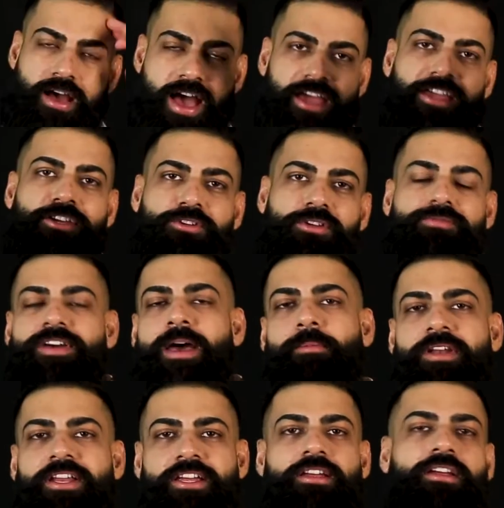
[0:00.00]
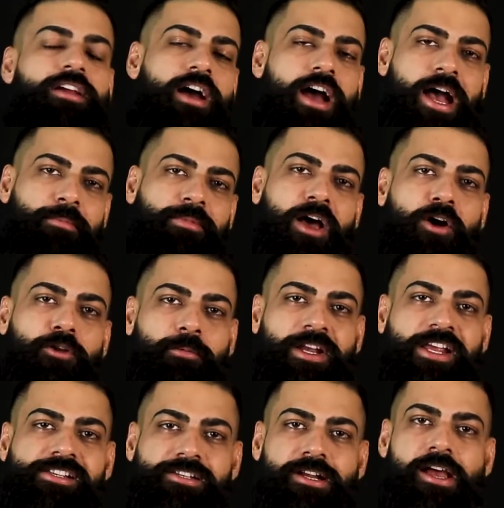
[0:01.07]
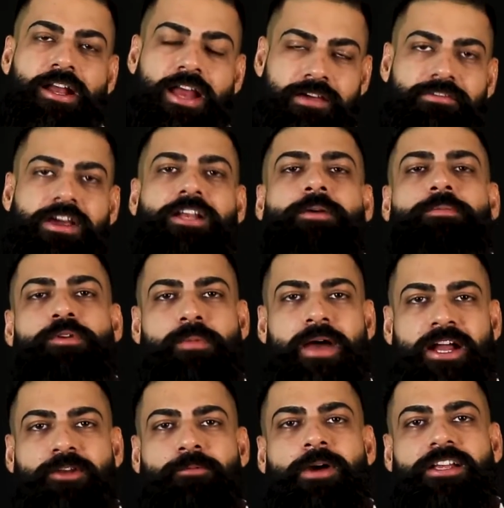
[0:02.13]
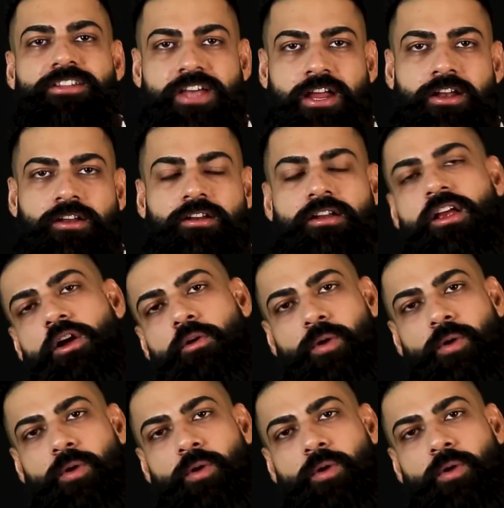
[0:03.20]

Hi YouTube family, I'm Rahul Badesra and I welcome you back to my channel